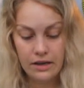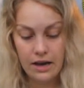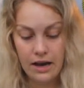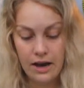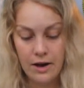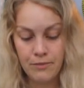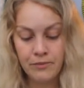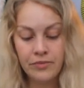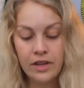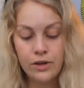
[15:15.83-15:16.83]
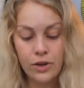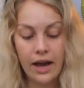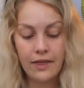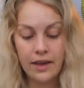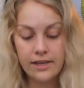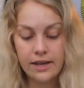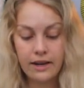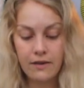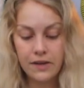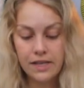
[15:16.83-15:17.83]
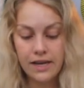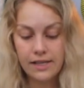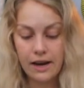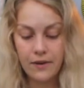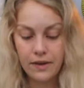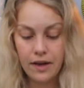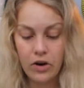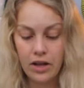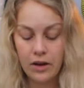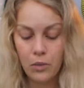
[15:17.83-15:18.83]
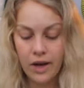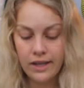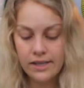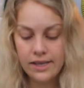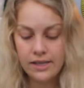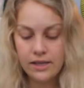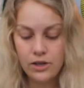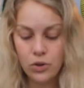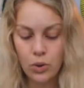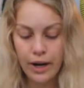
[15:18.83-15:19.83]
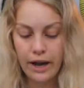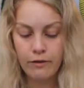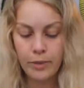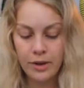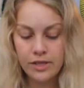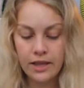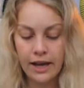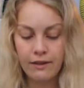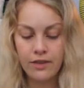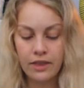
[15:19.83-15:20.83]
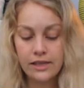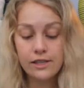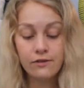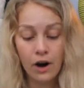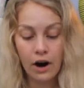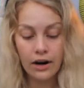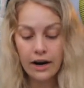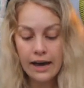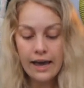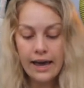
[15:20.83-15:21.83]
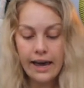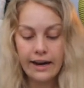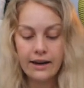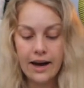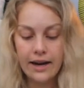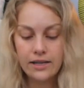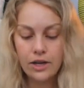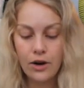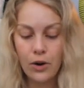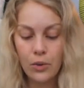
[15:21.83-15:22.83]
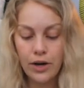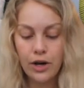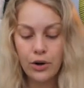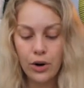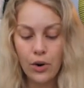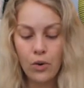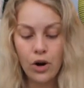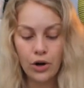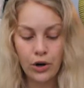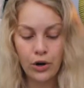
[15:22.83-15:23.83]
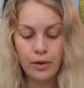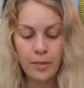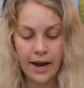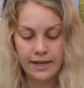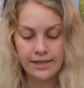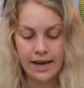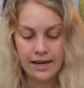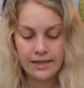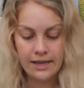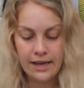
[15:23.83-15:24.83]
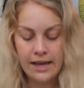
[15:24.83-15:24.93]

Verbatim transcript: Um, so yeah, the inside cover says, Everything All at Once is the story of Bill's life thus far and a guide to honing your own nerd mindset.